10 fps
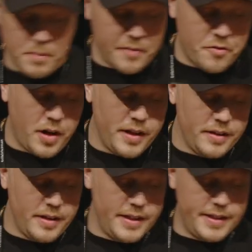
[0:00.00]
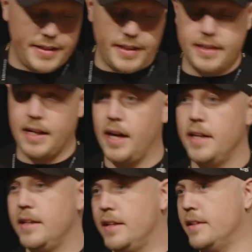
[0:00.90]
friend, he
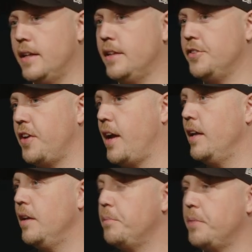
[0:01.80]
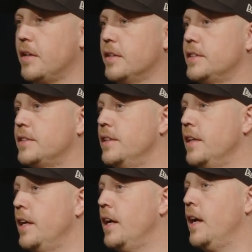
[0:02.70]
died in jail, because
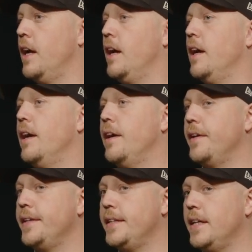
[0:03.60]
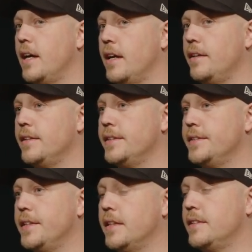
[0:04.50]
he had
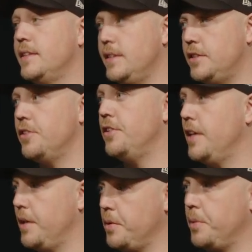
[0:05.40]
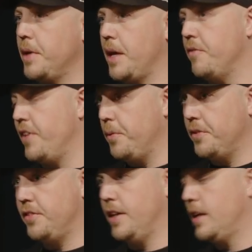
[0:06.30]
a seizure. He became very
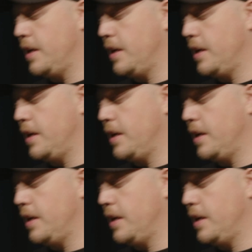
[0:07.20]
sick. He